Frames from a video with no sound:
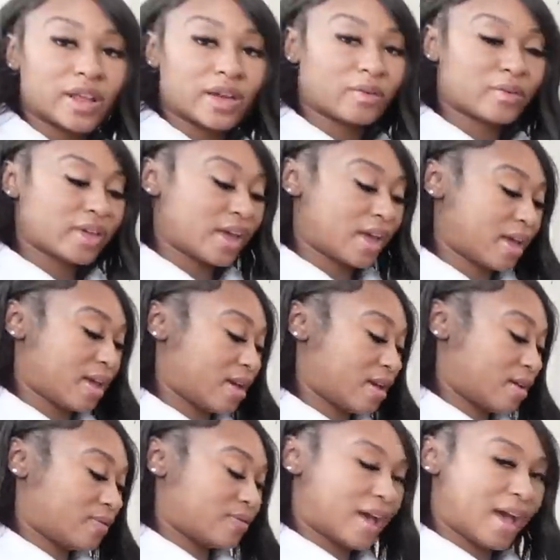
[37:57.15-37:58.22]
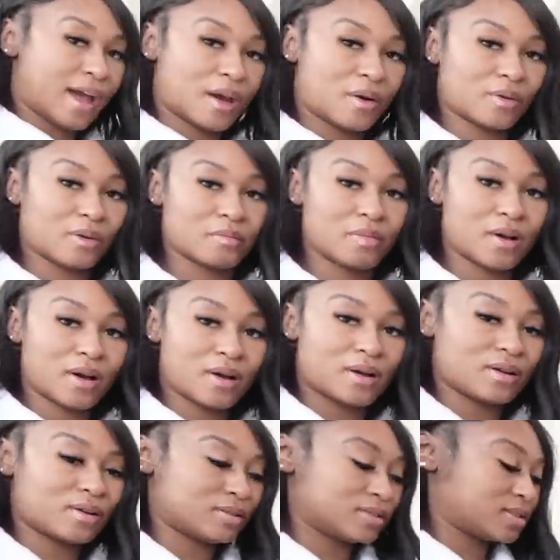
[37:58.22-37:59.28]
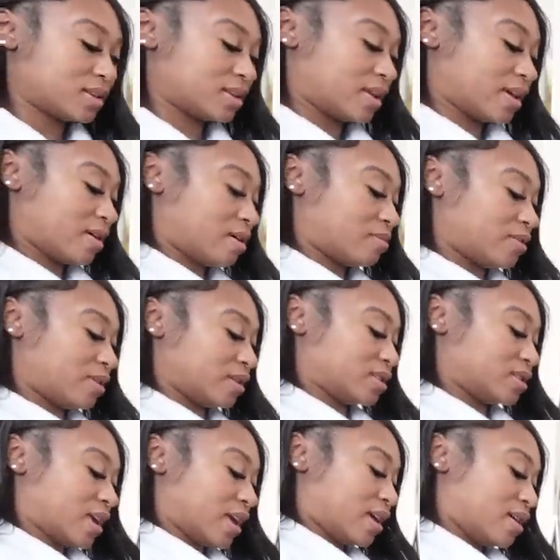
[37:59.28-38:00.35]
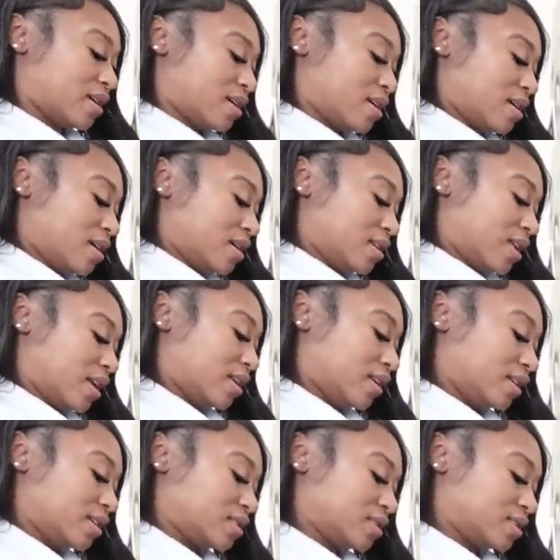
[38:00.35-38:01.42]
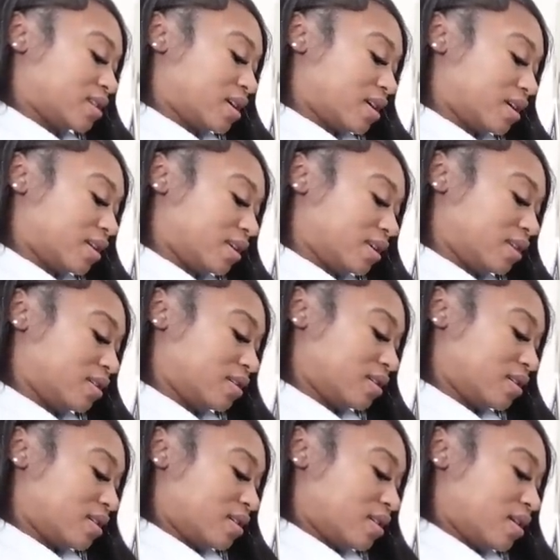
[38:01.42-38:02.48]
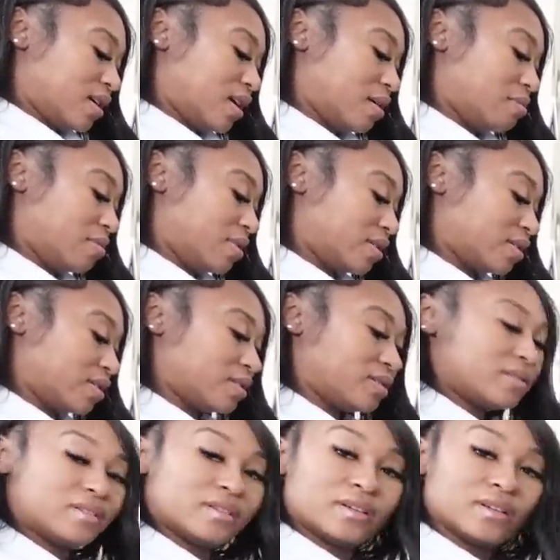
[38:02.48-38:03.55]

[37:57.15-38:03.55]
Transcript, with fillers: now we have our balls. Now I'm gonna take that delicious honey and butter